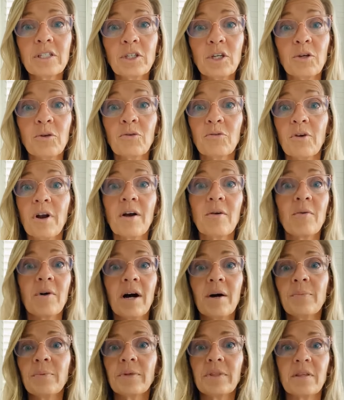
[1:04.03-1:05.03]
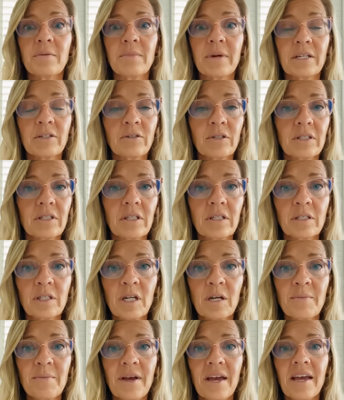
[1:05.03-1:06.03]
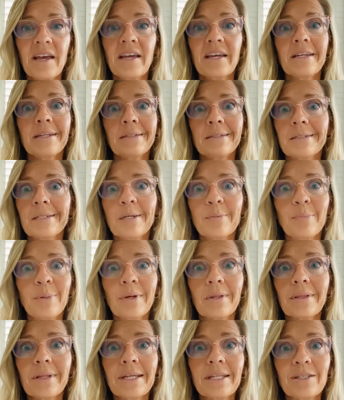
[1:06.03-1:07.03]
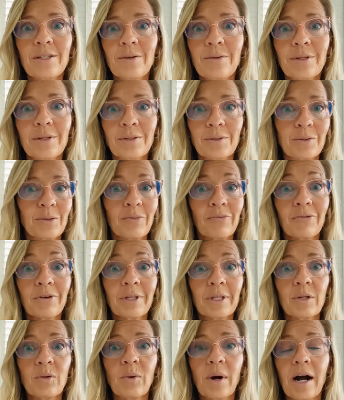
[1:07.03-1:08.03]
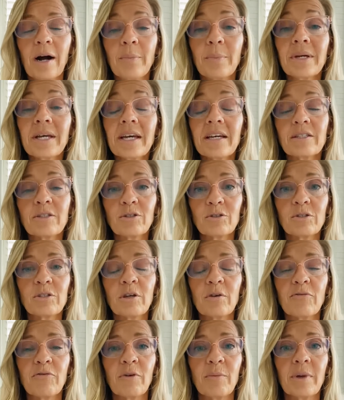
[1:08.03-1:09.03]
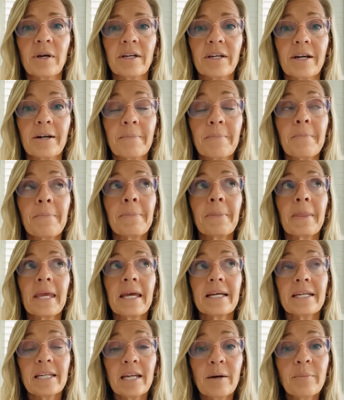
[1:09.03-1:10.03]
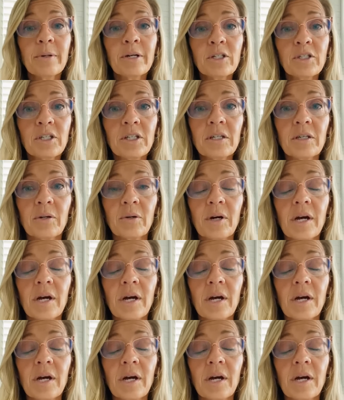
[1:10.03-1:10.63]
who grow up with the metric system typically do this really well because they're so familiar. Number two,